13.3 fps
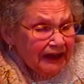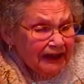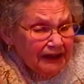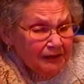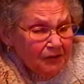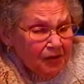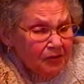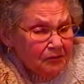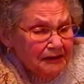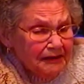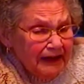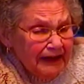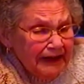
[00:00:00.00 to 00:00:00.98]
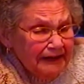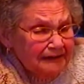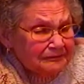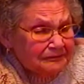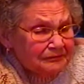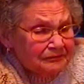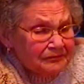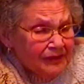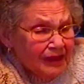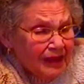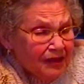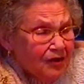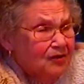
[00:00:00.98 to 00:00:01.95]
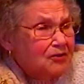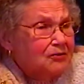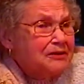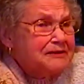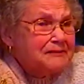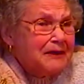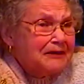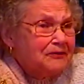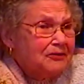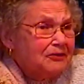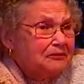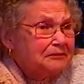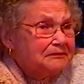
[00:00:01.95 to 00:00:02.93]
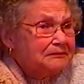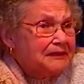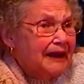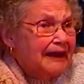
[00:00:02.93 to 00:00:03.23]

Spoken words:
He'd come home at night, go to his bedroom,